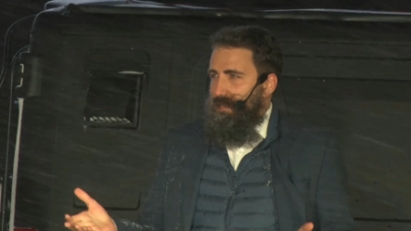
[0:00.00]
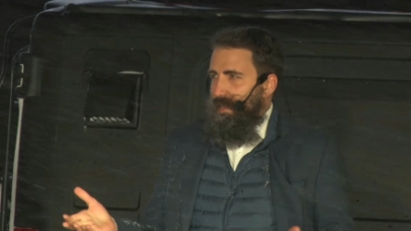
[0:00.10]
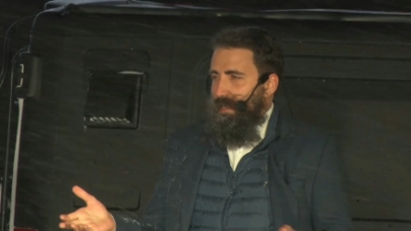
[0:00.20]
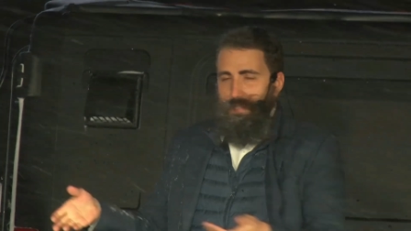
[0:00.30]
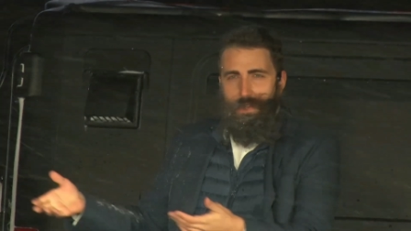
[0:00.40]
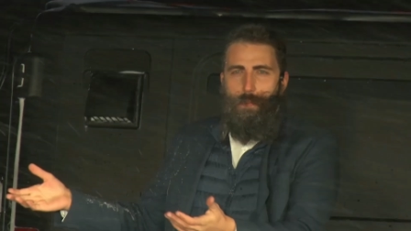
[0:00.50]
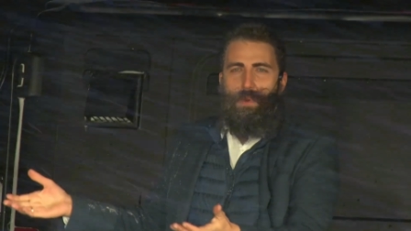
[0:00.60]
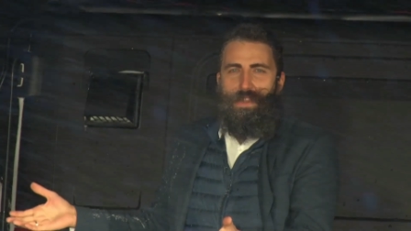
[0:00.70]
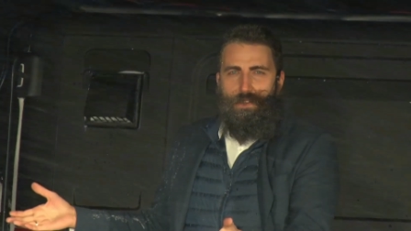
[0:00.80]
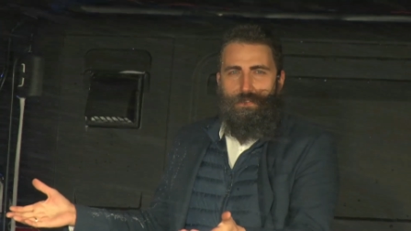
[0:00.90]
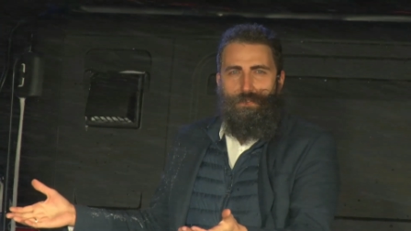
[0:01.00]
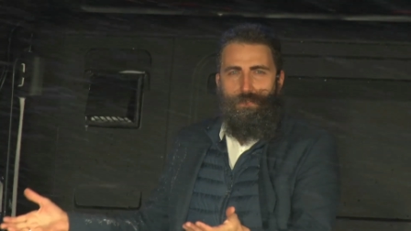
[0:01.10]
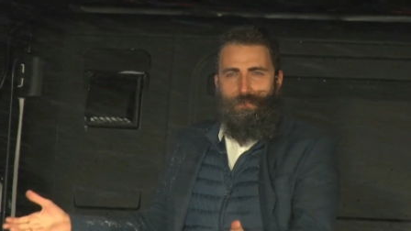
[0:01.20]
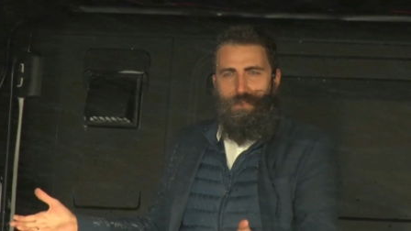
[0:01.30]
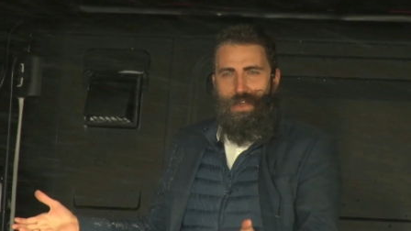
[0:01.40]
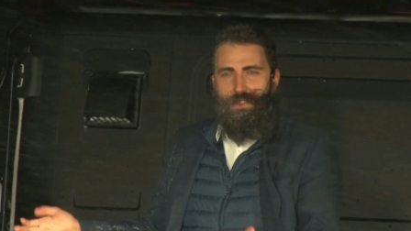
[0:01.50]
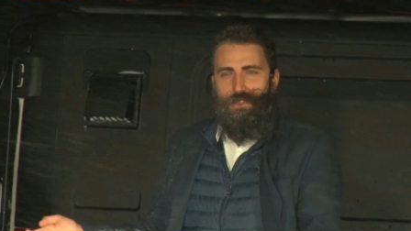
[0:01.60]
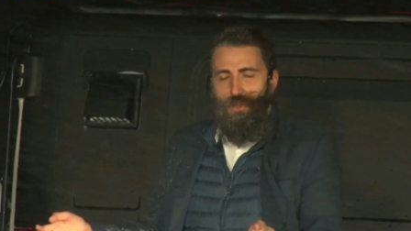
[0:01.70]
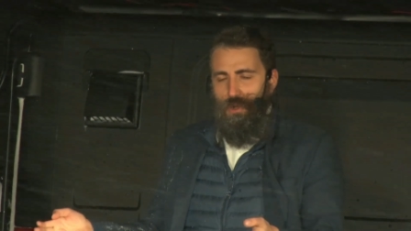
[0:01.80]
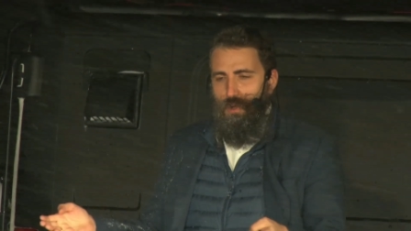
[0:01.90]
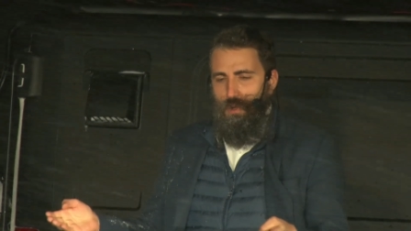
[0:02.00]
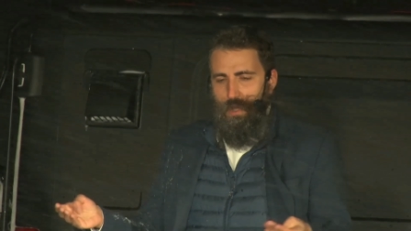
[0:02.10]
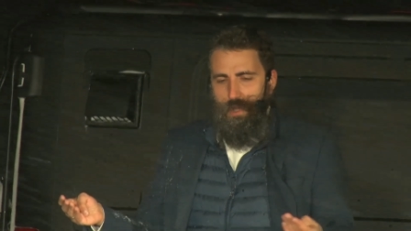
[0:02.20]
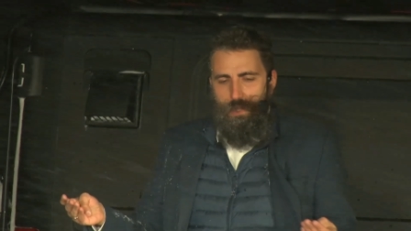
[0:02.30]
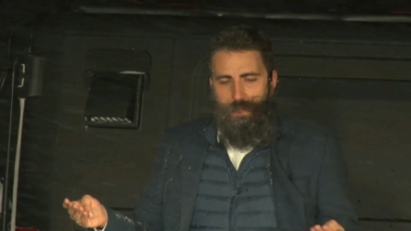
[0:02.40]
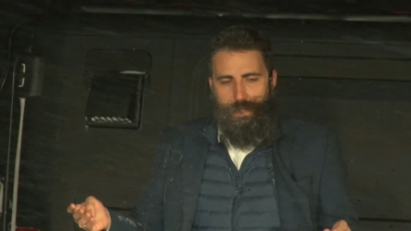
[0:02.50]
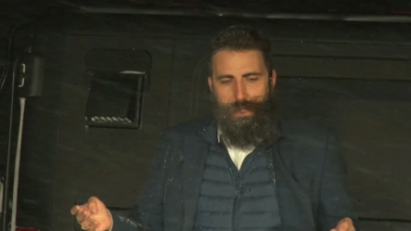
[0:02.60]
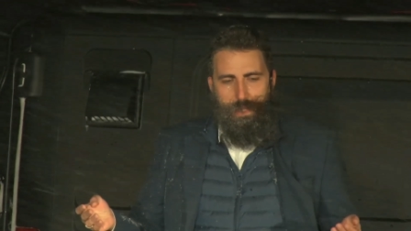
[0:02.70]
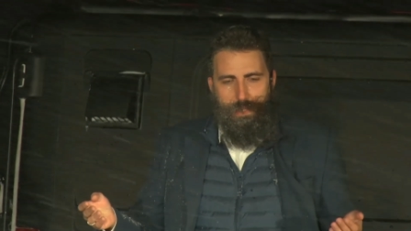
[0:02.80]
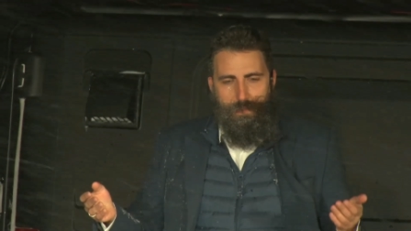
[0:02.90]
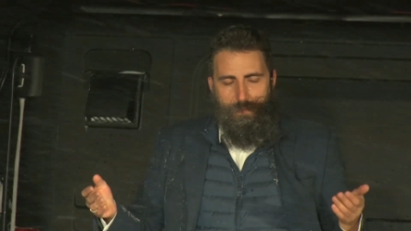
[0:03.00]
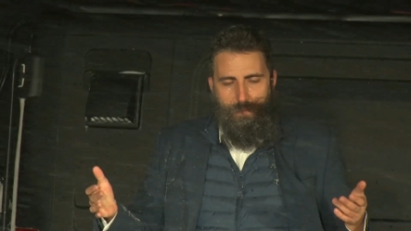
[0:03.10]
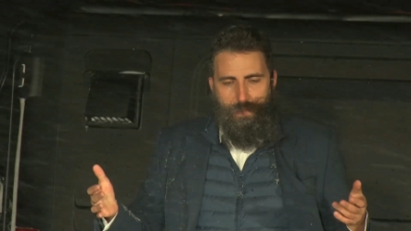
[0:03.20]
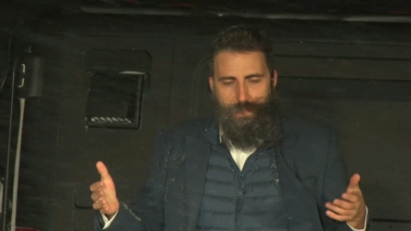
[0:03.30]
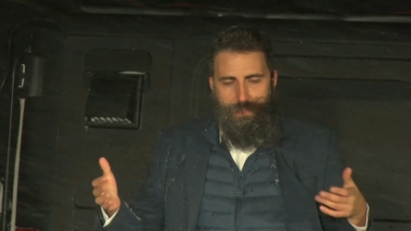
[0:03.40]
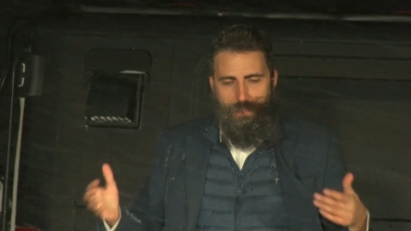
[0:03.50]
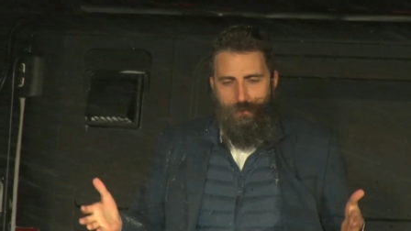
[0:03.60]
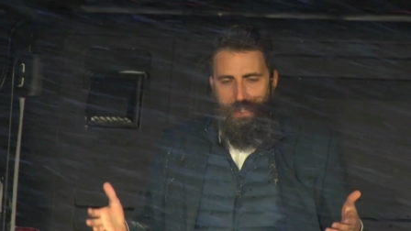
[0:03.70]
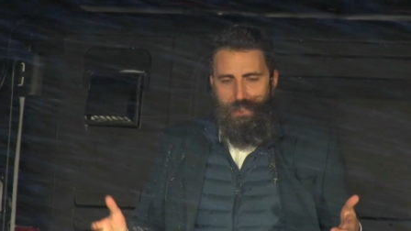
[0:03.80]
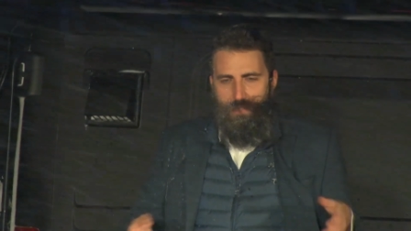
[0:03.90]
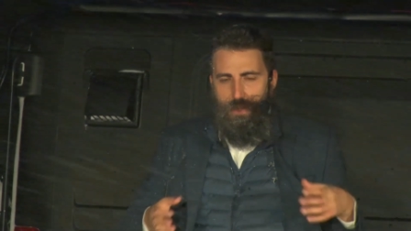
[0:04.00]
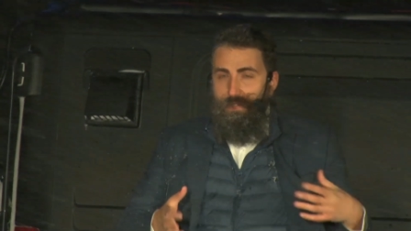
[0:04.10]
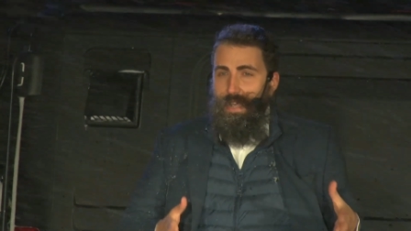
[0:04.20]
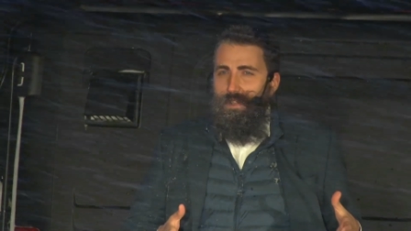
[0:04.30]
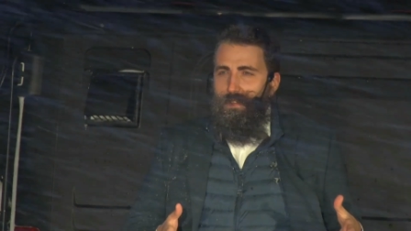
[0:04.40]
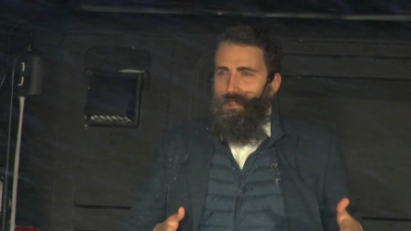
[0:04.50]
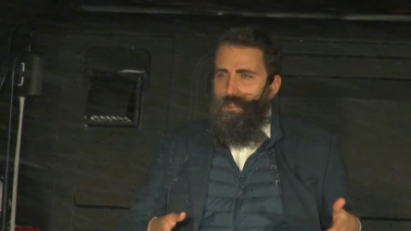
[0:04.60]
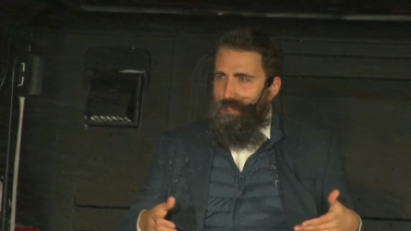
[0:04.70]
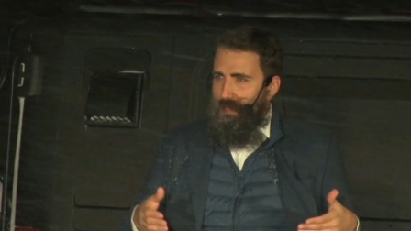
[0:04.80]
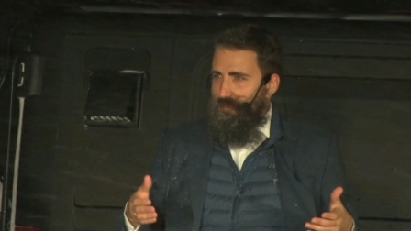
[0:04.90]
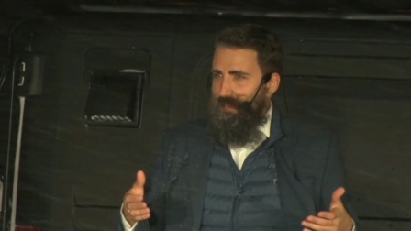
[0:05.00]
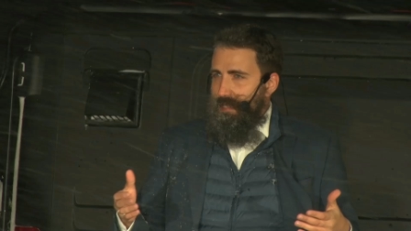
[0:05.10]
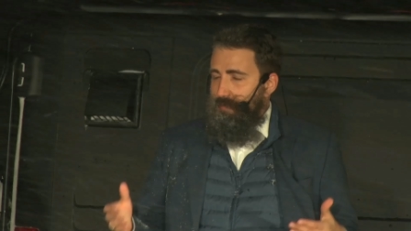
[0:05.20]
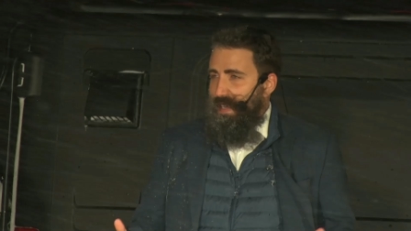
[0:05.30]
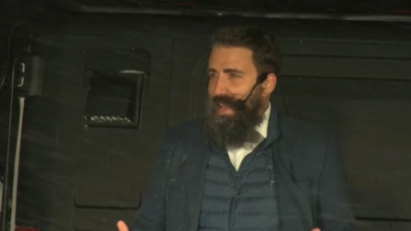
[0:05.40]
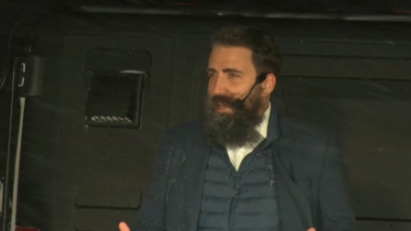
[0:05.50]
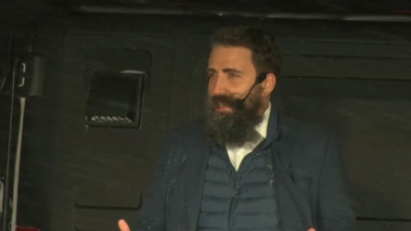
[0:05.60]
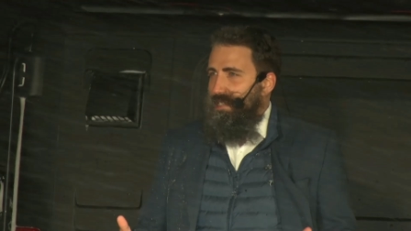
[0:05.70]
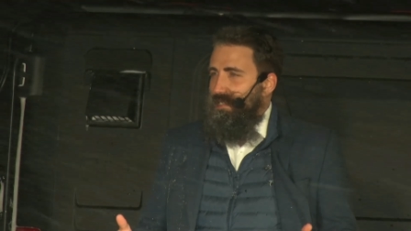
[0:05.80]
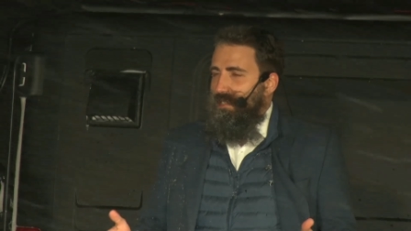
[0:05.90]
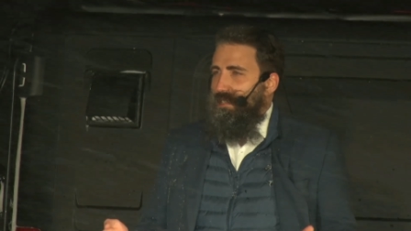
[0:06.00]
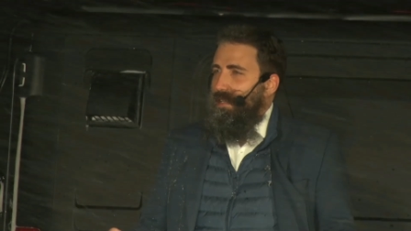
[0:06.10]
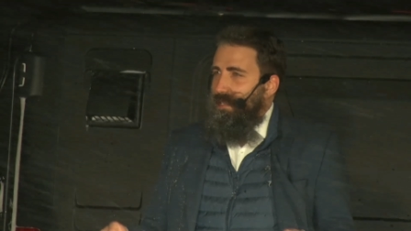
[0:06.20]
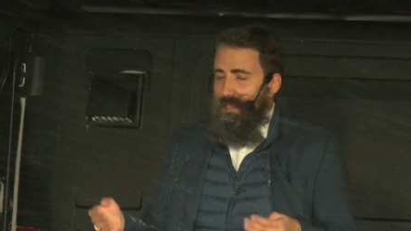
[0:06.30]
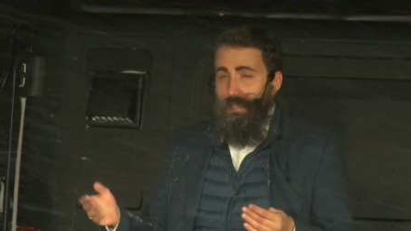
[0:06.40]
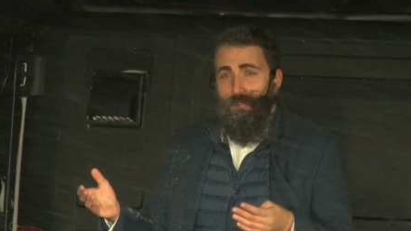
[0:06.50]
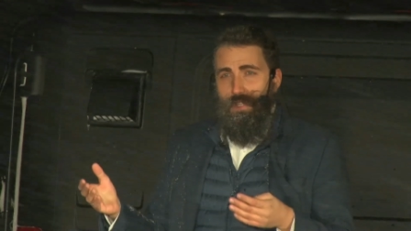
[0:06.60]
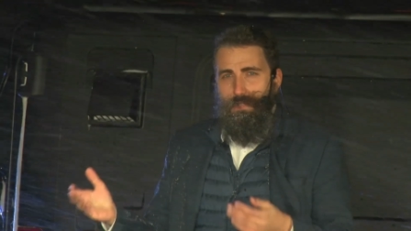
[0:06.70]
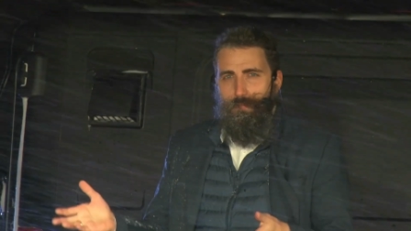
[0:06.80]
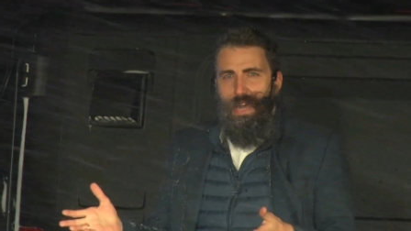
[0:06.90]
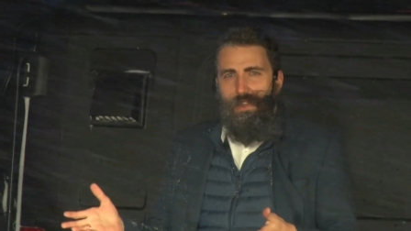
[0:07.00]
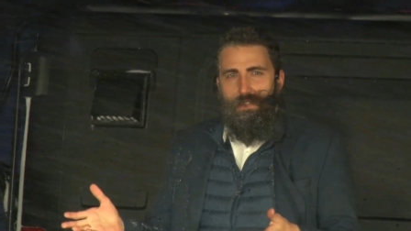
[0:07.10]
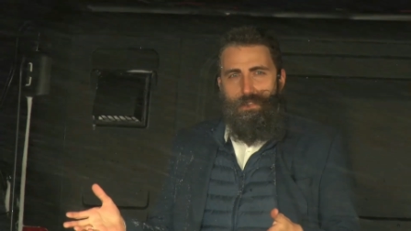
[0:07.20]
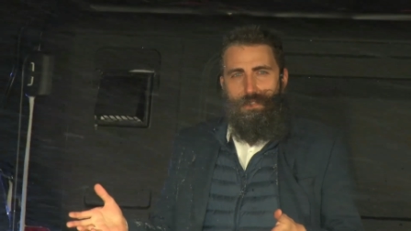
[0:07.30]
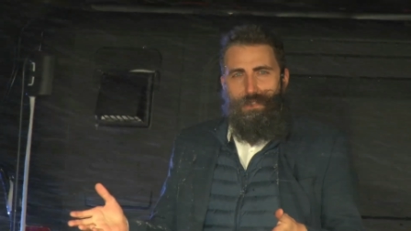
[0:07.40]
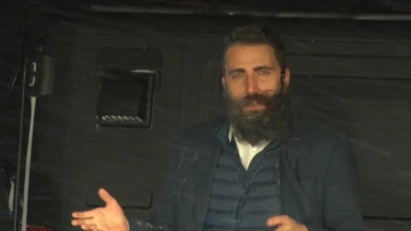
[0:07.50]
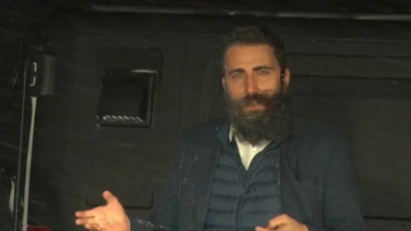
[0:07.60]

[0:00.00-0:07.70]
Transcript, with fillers: it's an airplane, right? So it it still needs ground handlers, it still needs mechanics, and it still needs pilots.